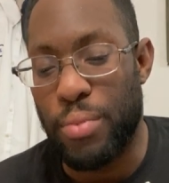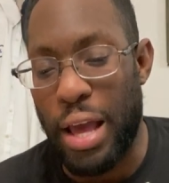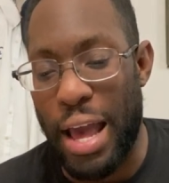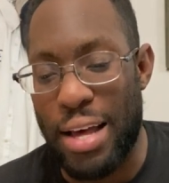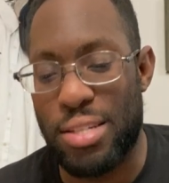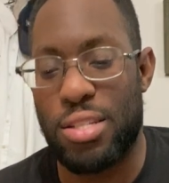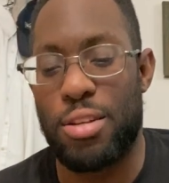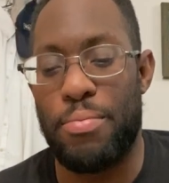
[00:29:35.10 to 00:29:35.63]

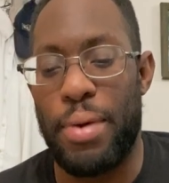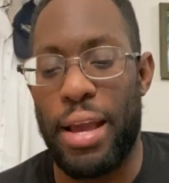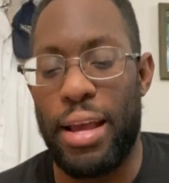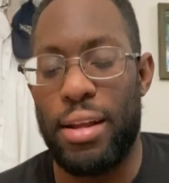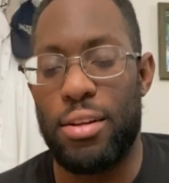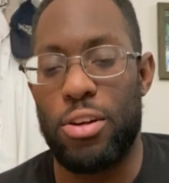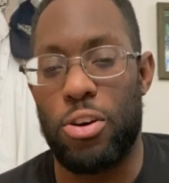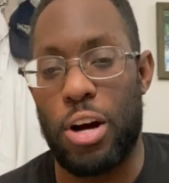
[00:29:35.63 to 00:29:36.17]

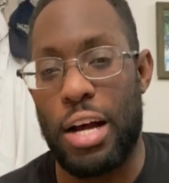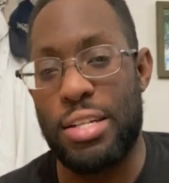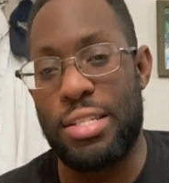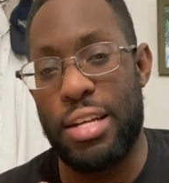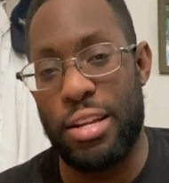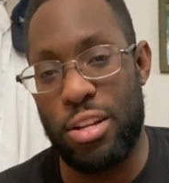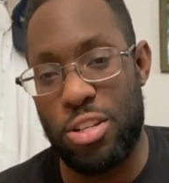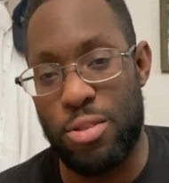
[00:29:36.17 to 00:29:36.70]
estimate, or I'd
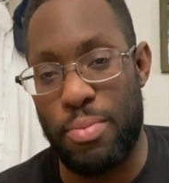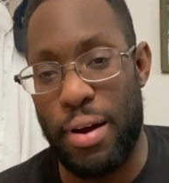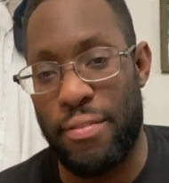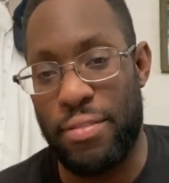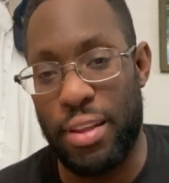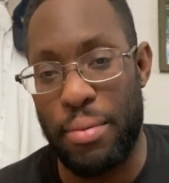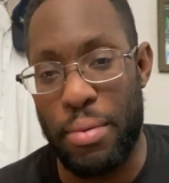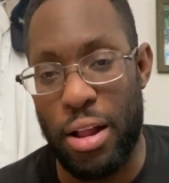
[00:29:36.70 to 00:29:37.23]
send into my
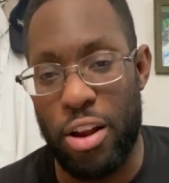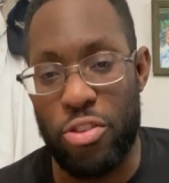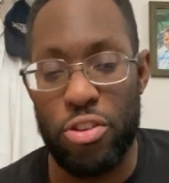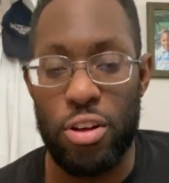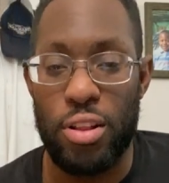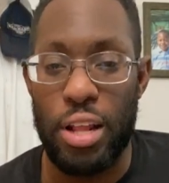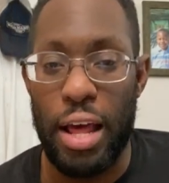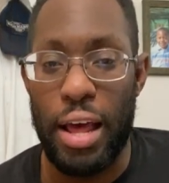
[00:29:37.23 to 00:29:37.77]
fleet
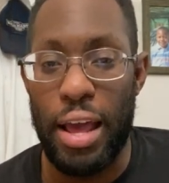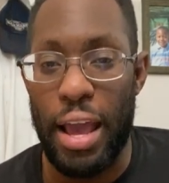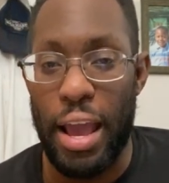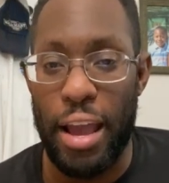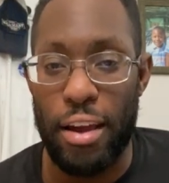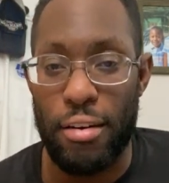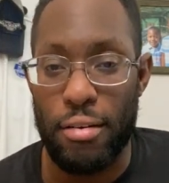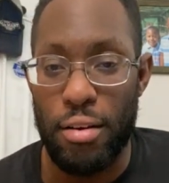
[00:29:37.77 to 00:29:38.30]
manager that,
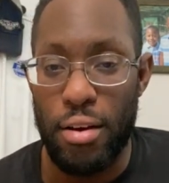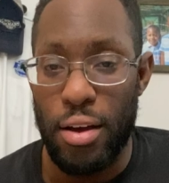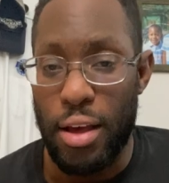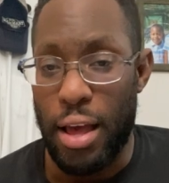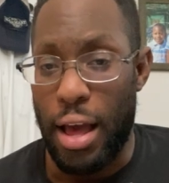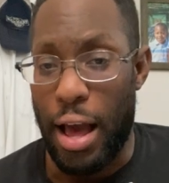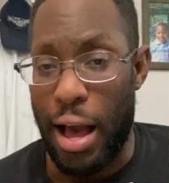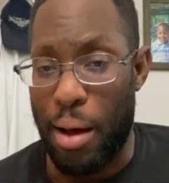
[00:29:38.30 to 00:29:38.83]
hey,
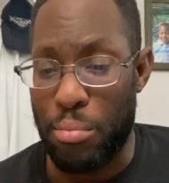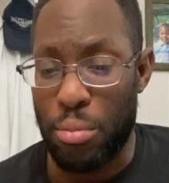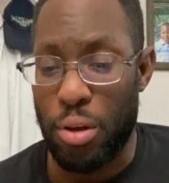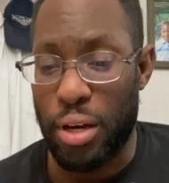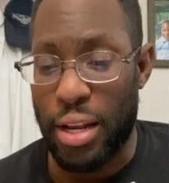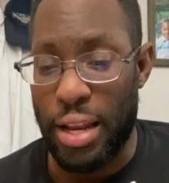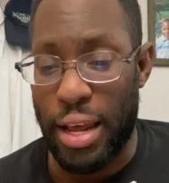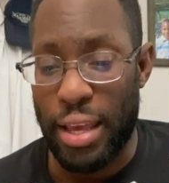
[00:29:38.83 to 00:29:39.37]
I'm
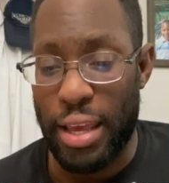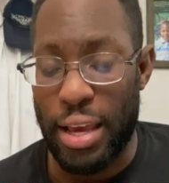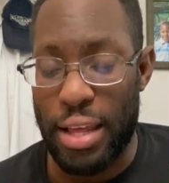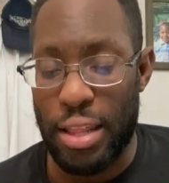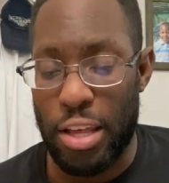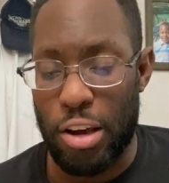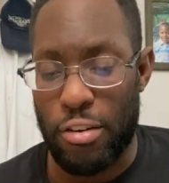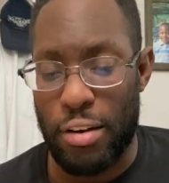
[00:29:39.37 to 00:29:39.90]
looking at
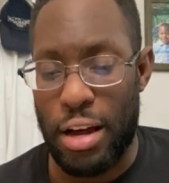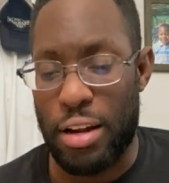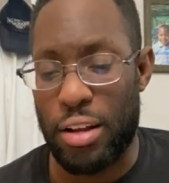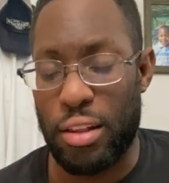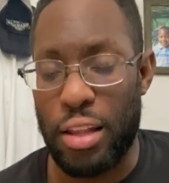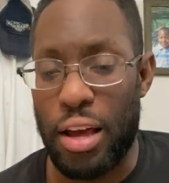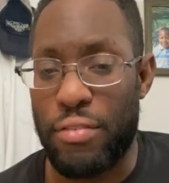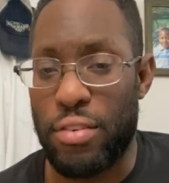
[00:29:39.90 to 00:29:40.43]
getting there around
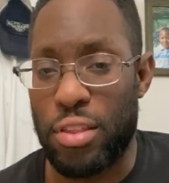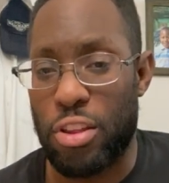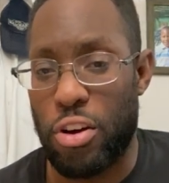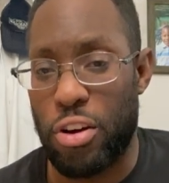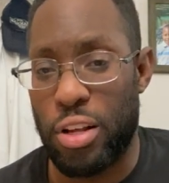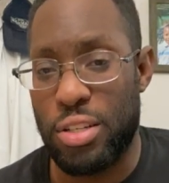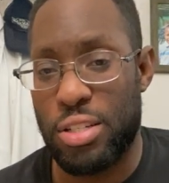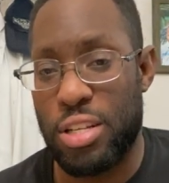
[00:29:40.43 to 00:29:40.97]

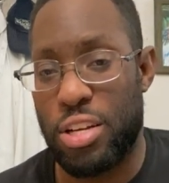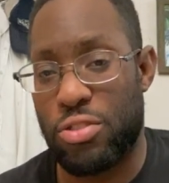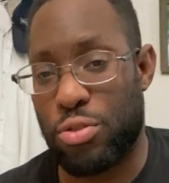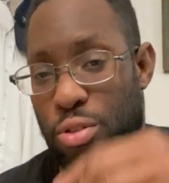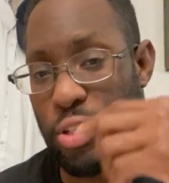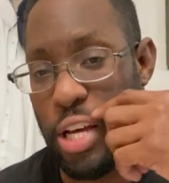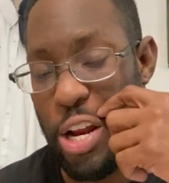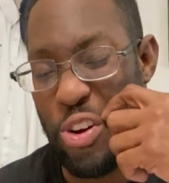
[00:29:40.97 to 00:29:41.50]
11:30
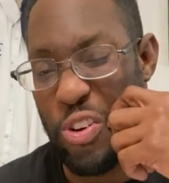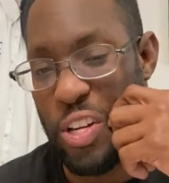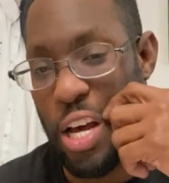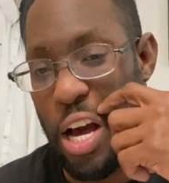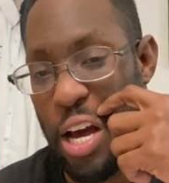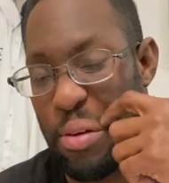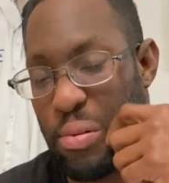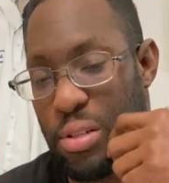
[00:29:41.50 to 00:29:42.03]
Central Standard
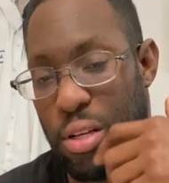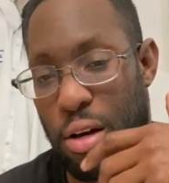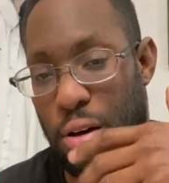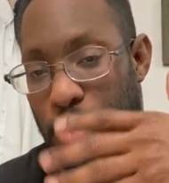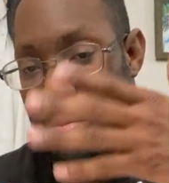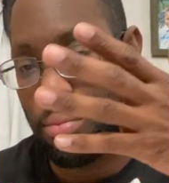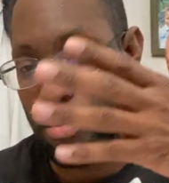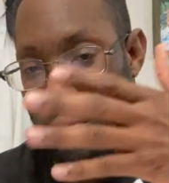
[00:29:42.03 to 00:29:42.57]
Time.
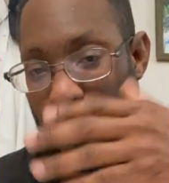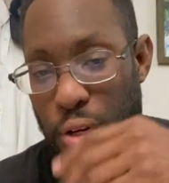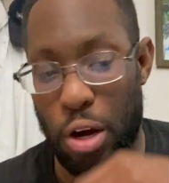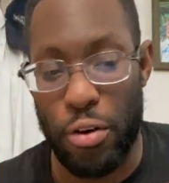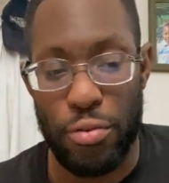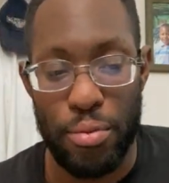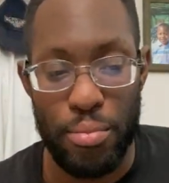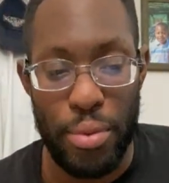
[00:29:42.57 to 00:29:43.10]
So
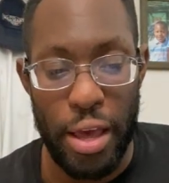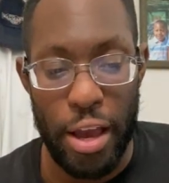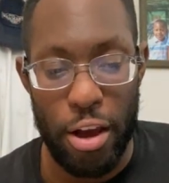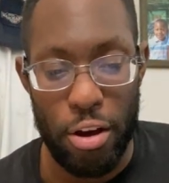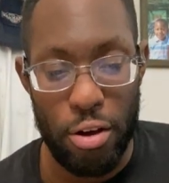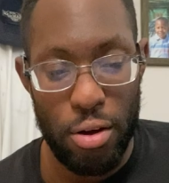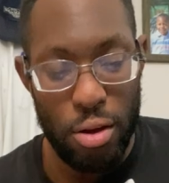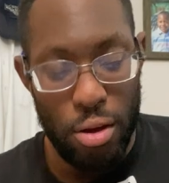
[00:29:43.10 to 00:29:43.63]
go from there.